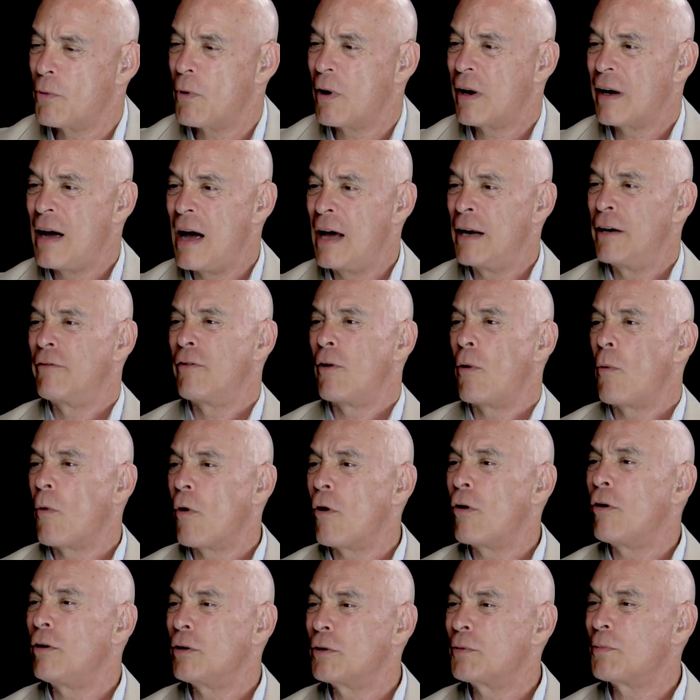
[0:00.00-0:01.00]
what kind of a
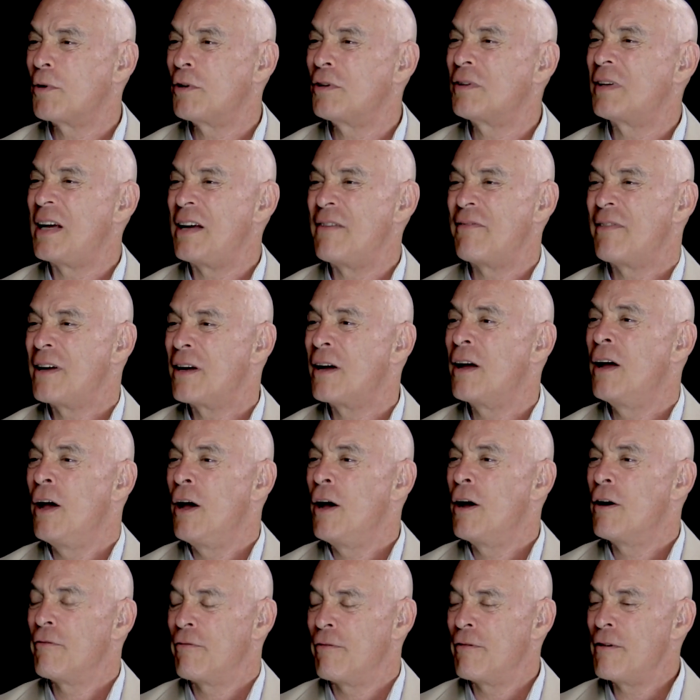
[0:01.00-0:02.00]
world we're leaving
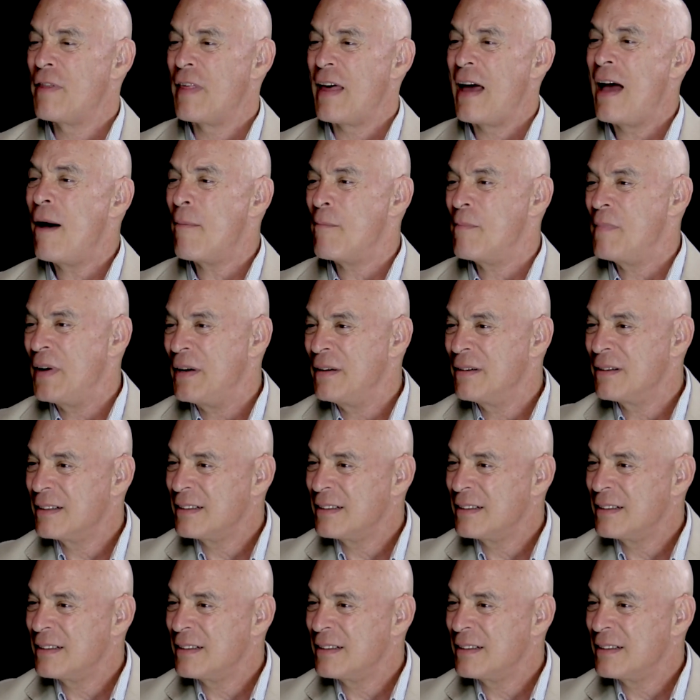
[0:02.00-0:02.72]
for them.